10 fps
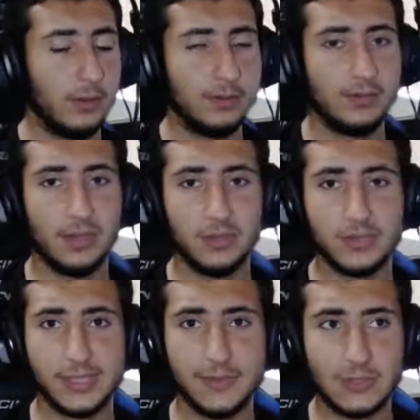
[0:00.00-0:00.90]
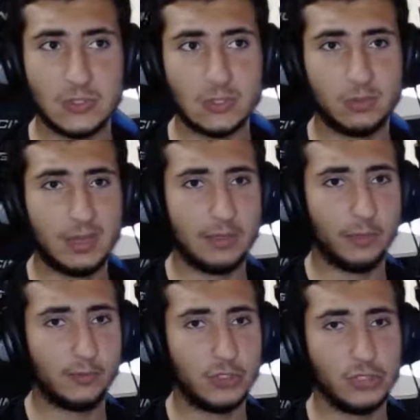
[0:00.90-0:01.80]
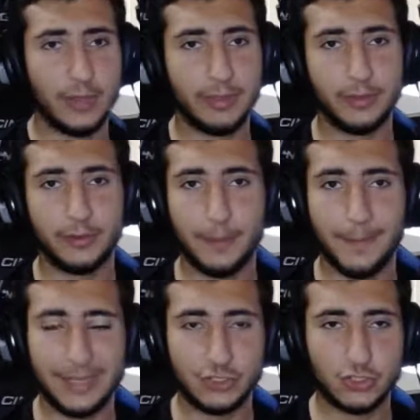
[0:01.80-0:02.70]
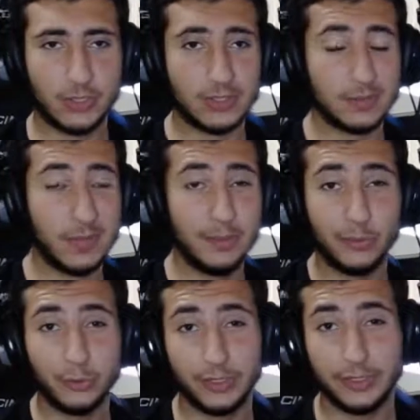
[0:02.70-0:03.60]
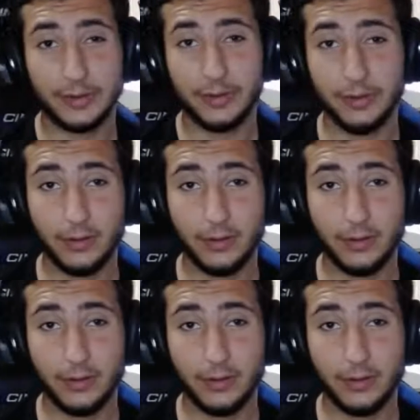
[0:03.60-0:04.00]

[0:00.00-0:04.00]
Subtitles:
Thiago Silva, Zuma, and Loftus-Cheek I think are the main shouts. Maybe Rudiger.